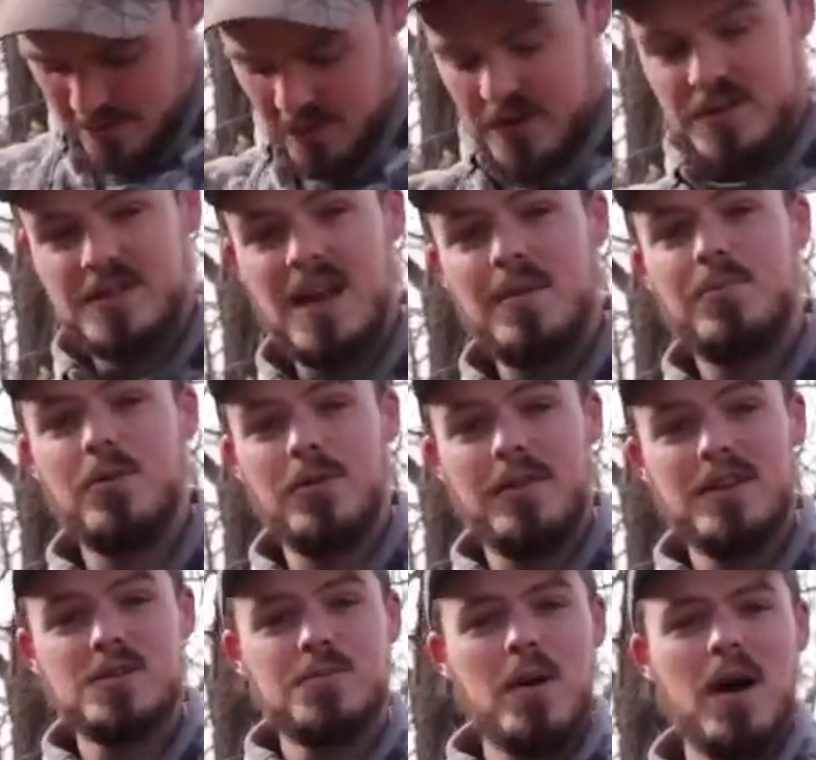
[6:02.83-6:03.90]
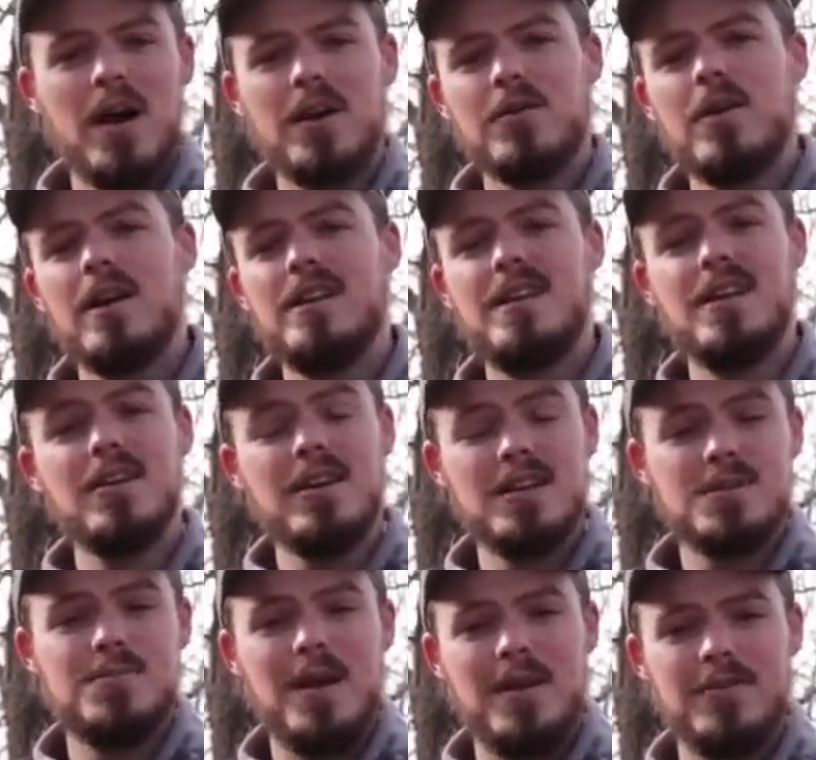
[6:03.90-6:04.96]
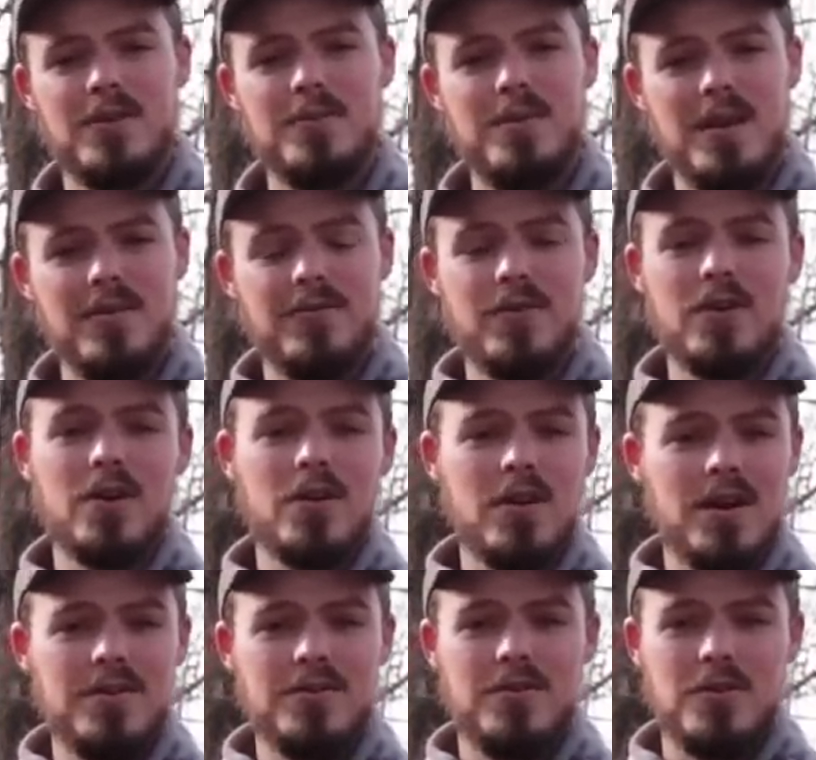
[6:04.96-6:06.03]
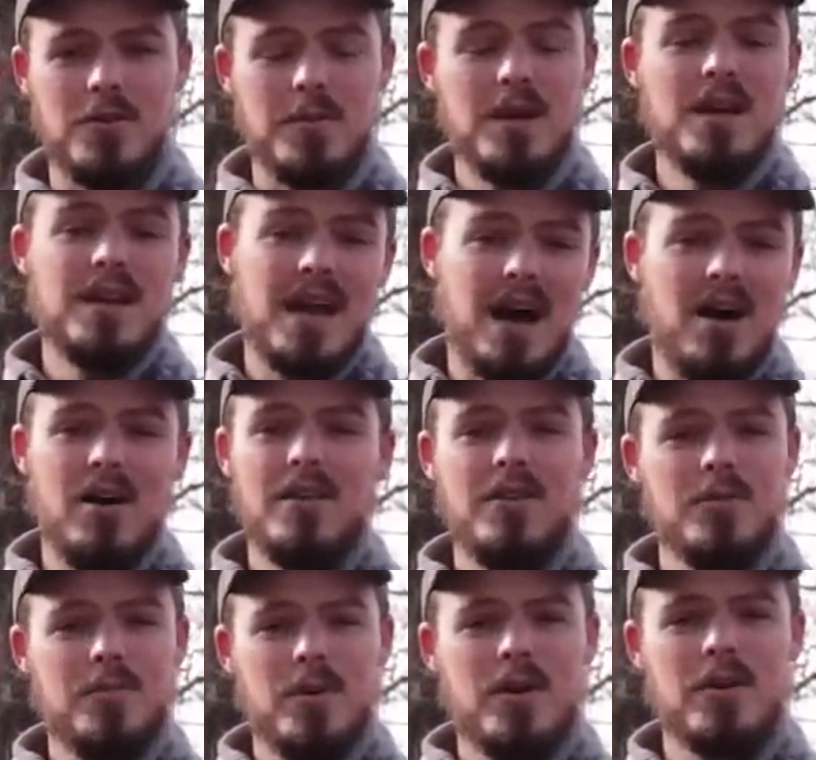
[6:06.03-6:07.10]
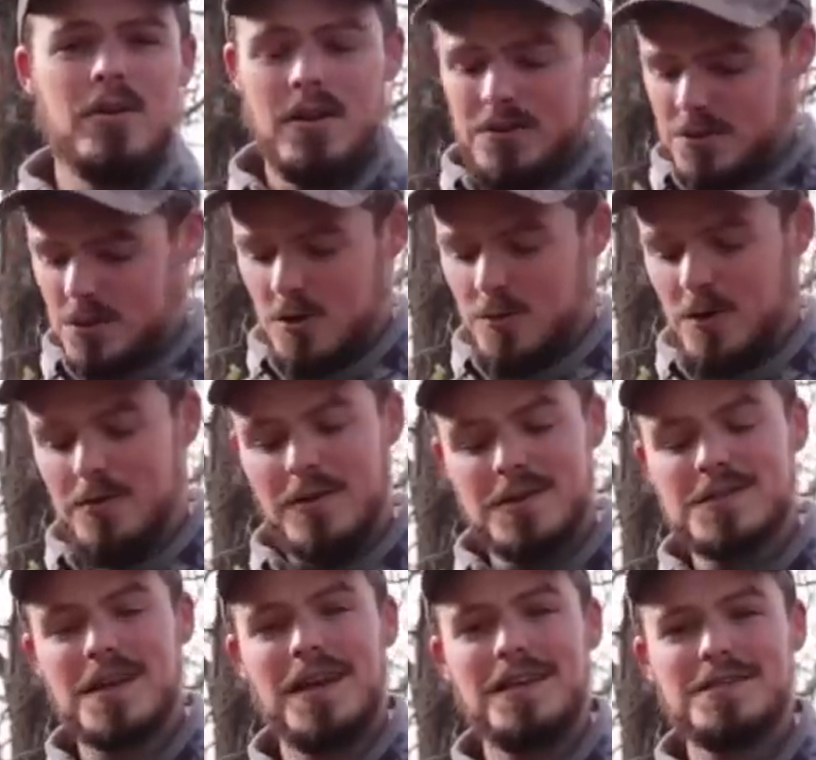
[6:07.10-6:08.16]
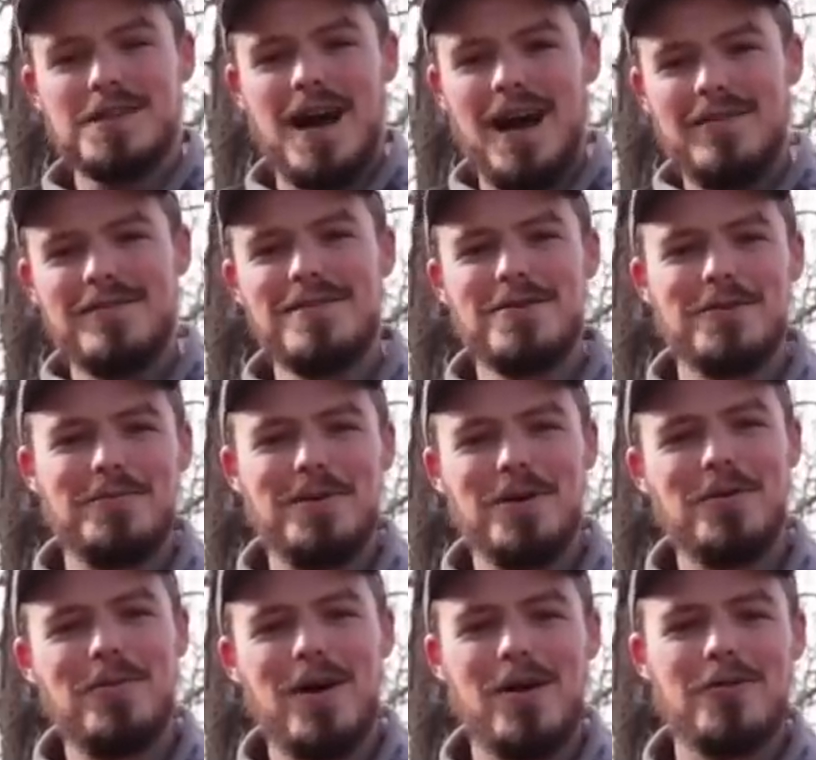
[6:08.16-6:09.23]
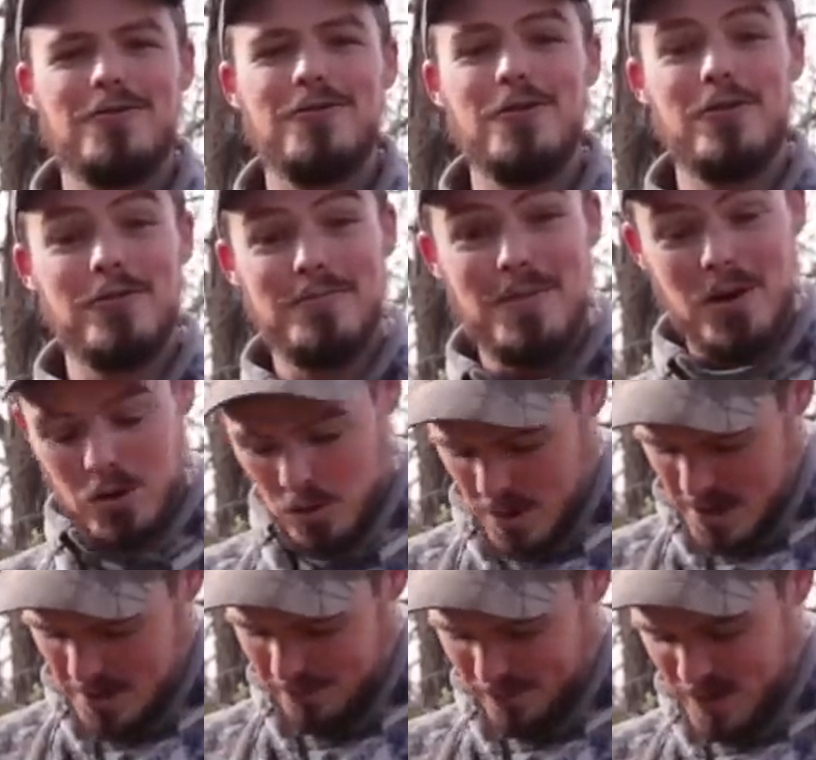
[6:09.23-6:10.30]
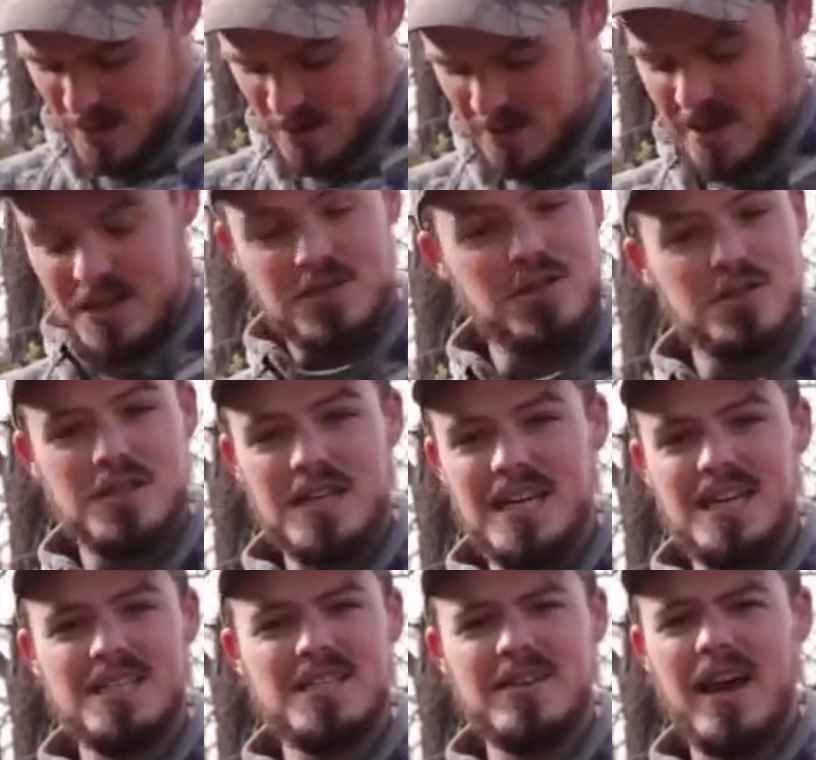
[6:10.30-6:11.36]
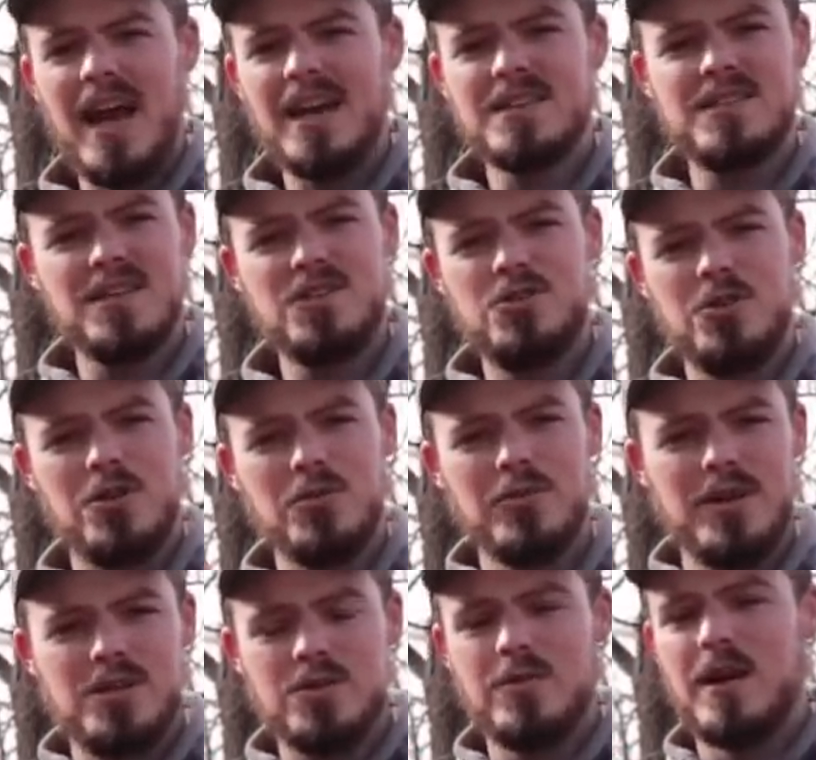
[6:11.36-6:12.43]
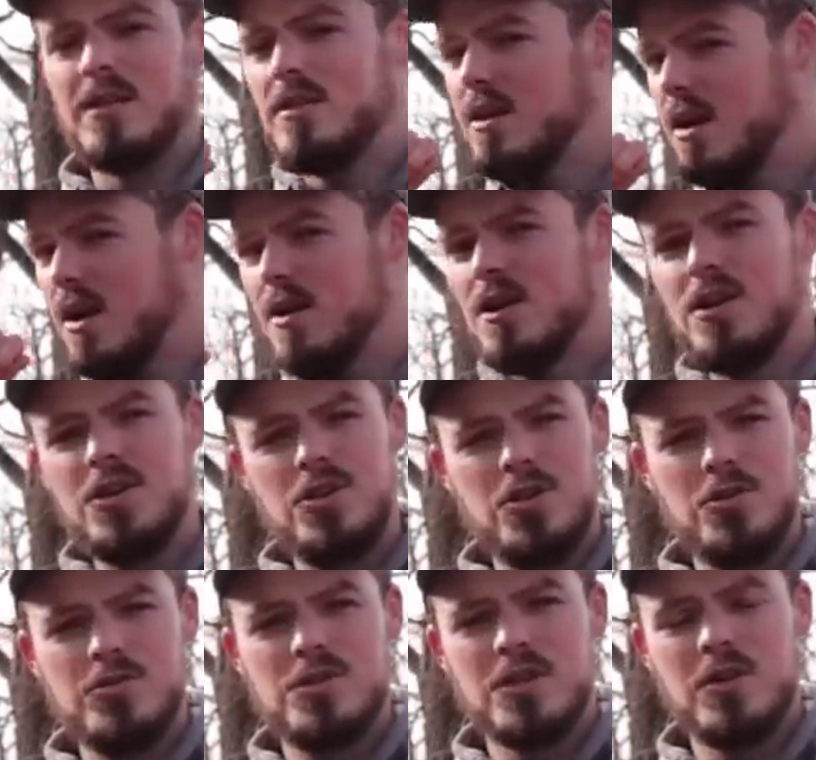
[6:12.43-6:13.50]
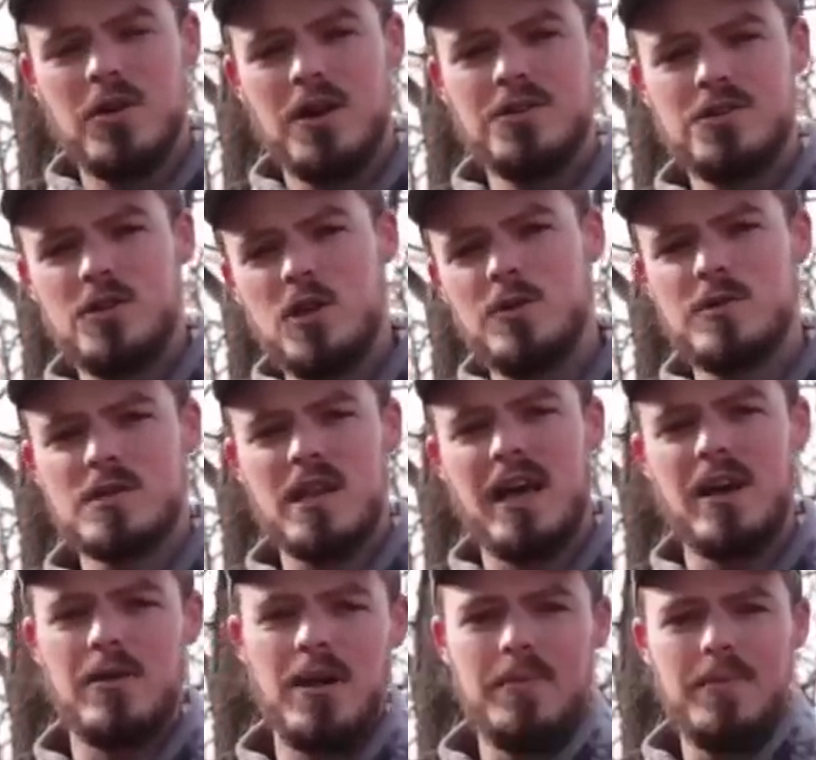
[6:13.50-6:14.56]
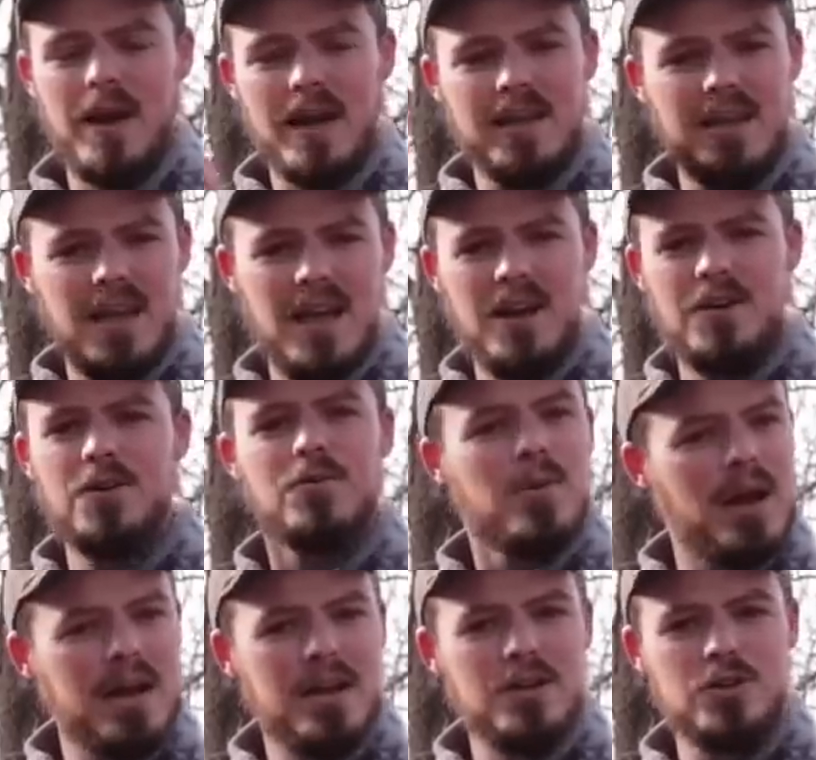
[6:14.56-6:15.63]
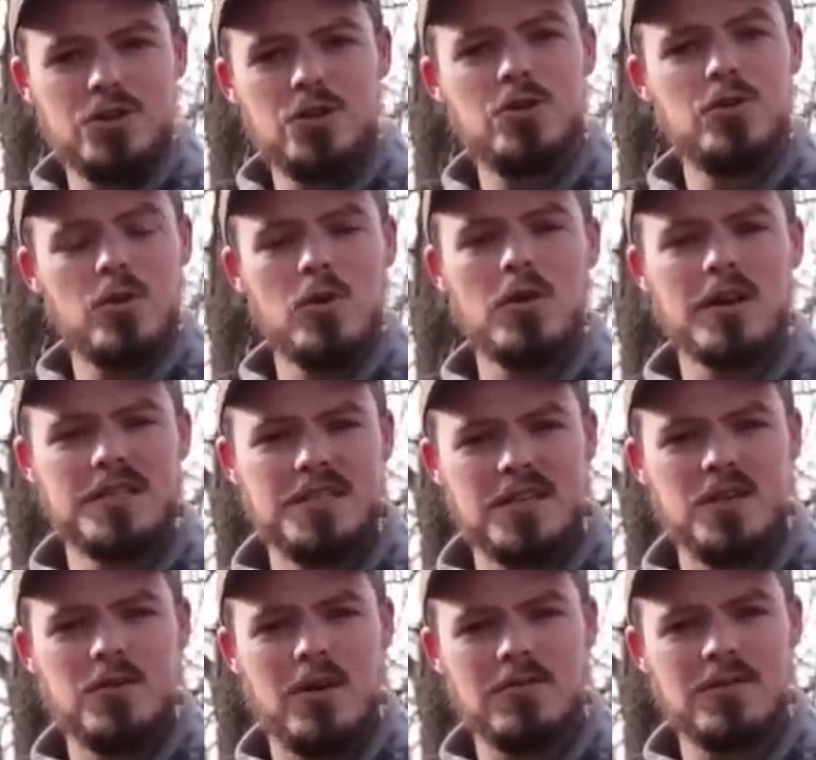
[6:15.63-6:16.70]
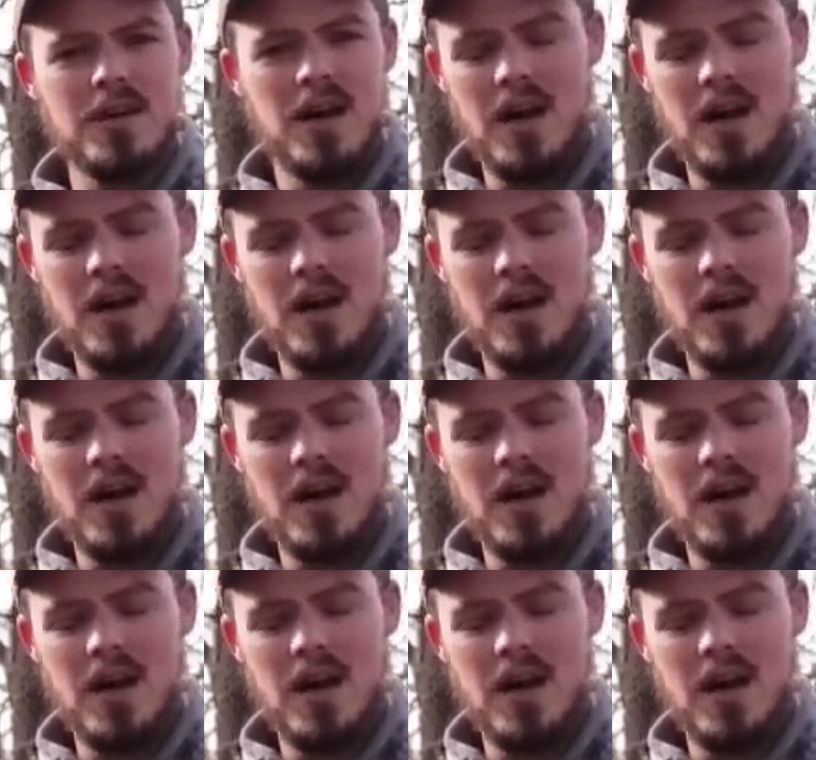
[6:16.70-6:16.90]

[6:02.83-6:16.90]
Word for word: For example, this pocket right here is meant to be for a grunt tube. Now I'll either put a grunt tube or in this case, I have a little pill bottle full of milkweed. That's just easy access. You can reach it right there, use the grunt tube, slide it right back in and you're ready to shoot or continue on with the